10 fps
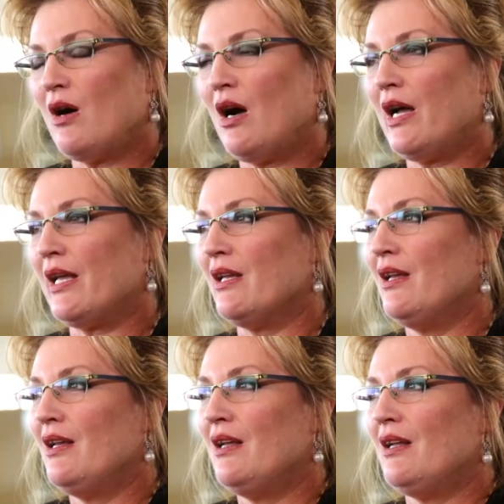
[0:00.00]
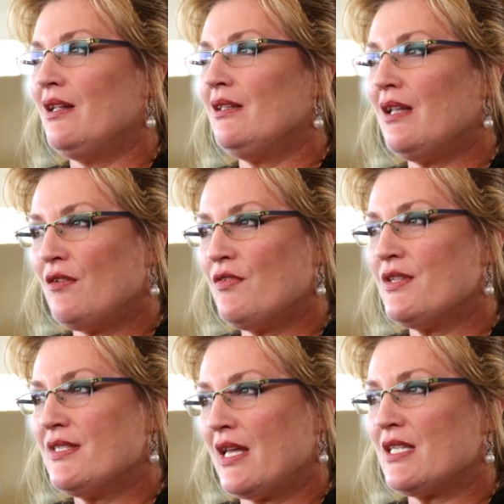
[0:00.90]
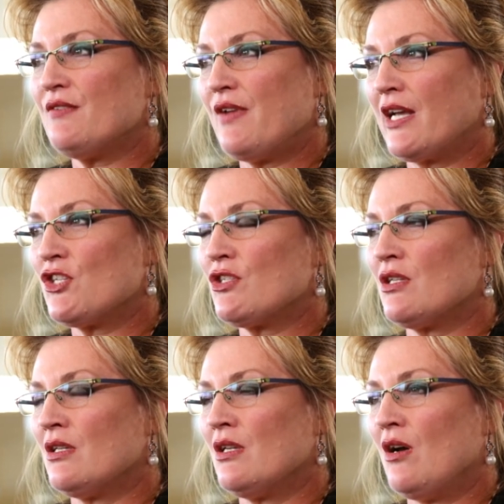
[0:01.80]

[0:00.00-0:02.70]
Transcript: I love the satisfaction